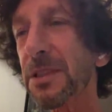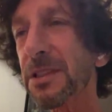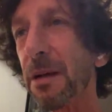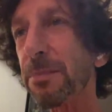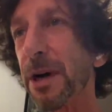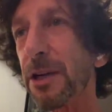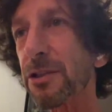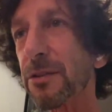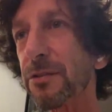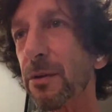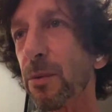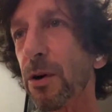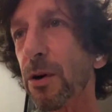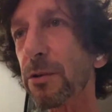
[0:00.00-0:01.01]
Some parts of
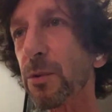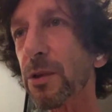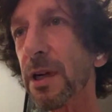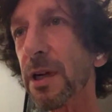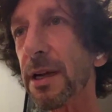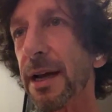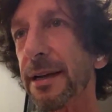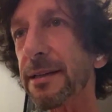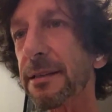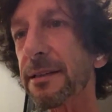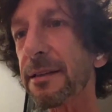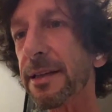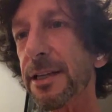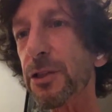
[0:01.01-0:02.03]
the world wouldn't like
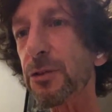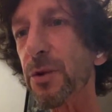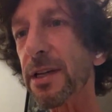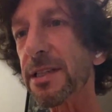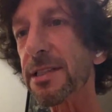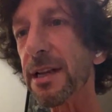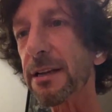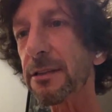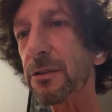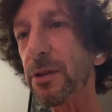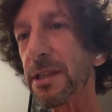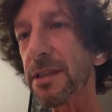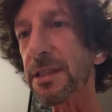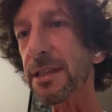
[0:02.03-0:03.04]
the Israeli state
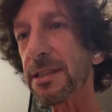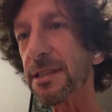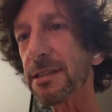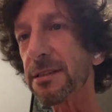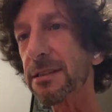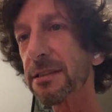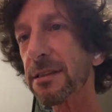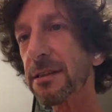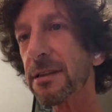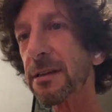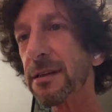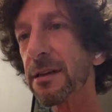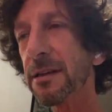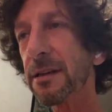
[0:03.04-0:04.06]
to exist.
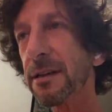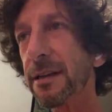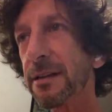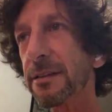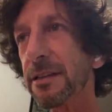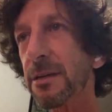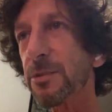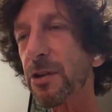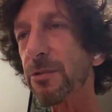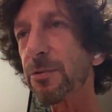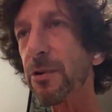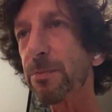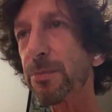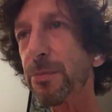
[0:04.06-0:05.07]
In terms of
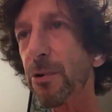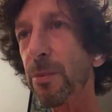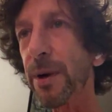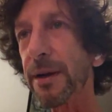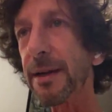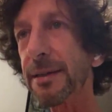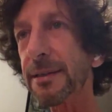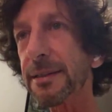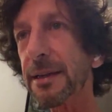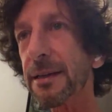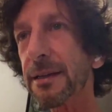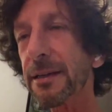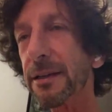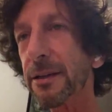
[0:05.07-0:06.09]

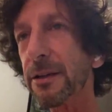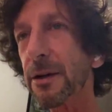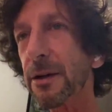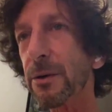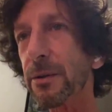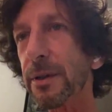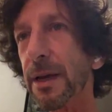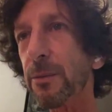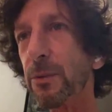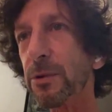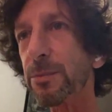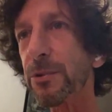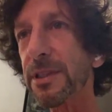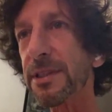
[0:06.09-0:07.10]
propaganda, they
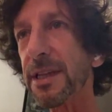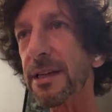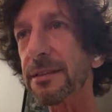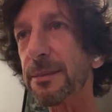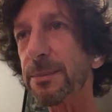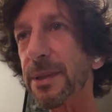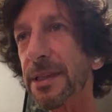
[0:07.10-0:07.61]
would present the